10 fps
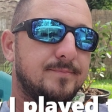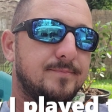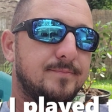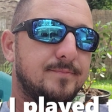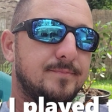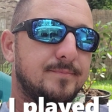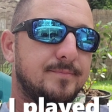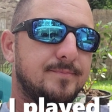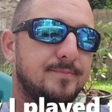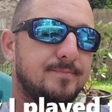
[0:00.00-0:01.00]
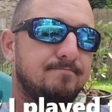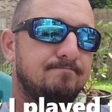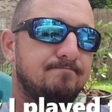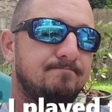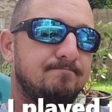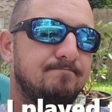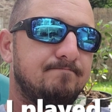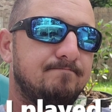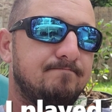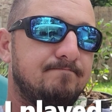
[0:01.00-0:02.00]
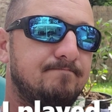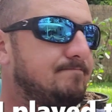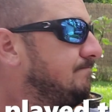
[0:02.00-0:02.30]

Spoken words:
Nobody speaks.